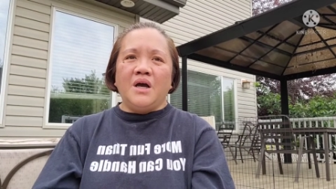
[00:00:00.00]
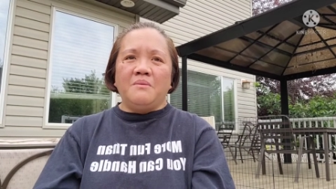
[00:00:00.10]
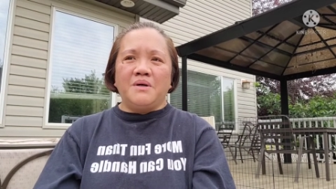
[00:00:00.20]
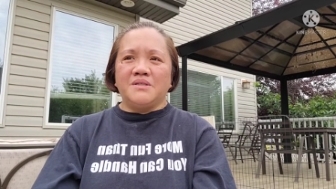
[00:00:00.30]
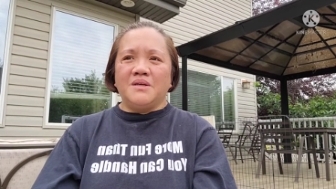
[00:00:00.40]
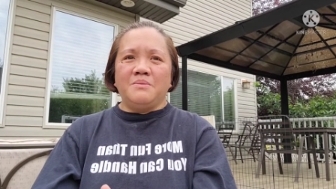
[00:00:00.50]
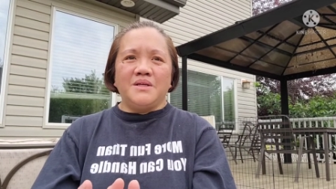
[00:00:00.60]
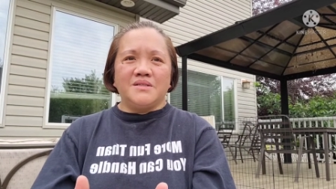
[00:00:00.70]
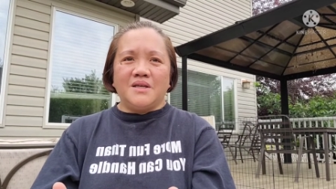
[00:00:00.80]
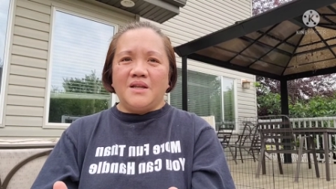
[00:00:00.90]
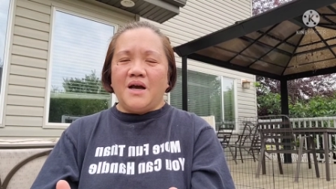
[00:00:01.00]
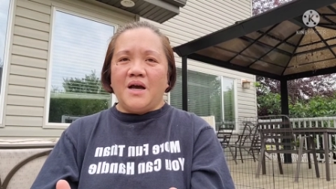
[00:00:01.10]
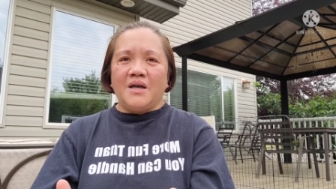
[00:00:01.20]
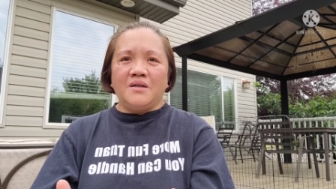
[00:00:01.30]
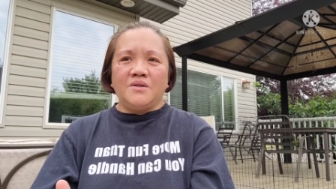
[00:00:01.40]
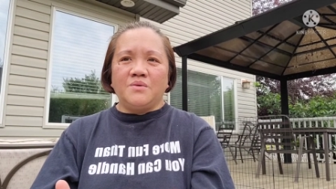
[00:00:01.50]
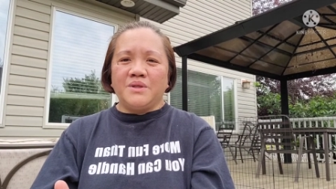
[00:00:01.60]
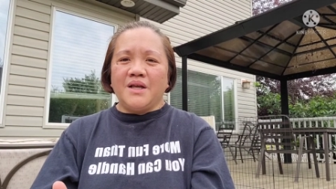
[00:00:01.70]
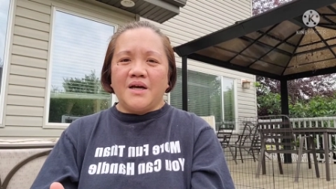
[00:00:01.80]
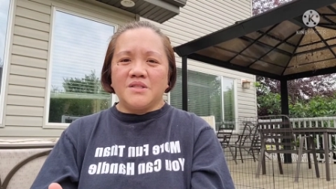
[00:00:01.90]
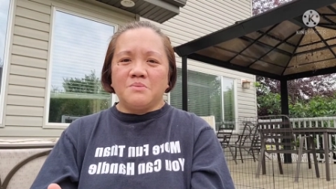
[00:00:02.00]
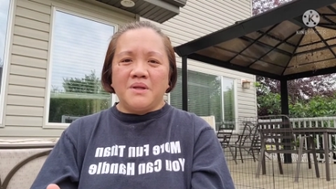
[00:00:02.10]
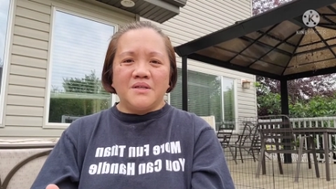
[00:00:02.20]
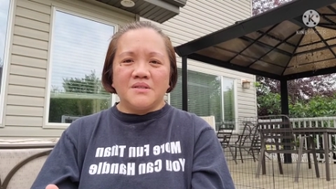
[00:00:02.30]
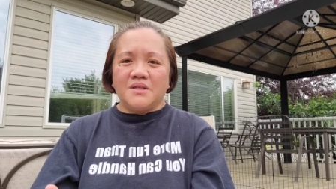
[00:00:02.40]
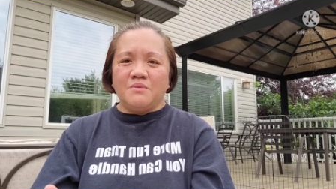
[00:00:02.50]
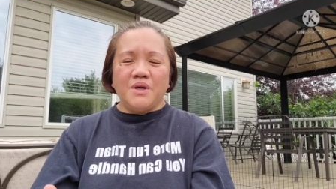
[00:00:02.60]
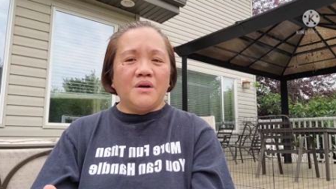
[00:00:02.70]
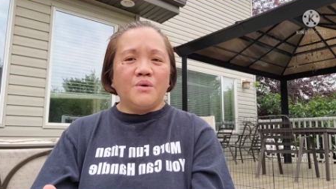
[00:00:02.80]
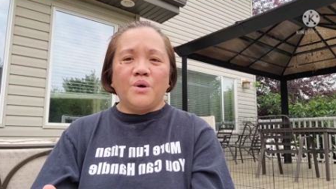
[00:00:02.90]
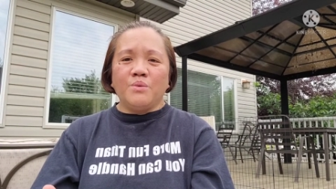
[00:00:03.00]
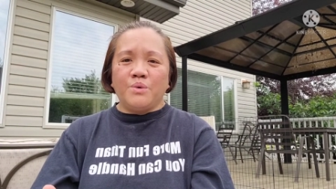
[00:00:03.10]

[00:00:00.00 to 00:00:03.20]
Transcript: my siblings and I, you know, with God's blessing, we are all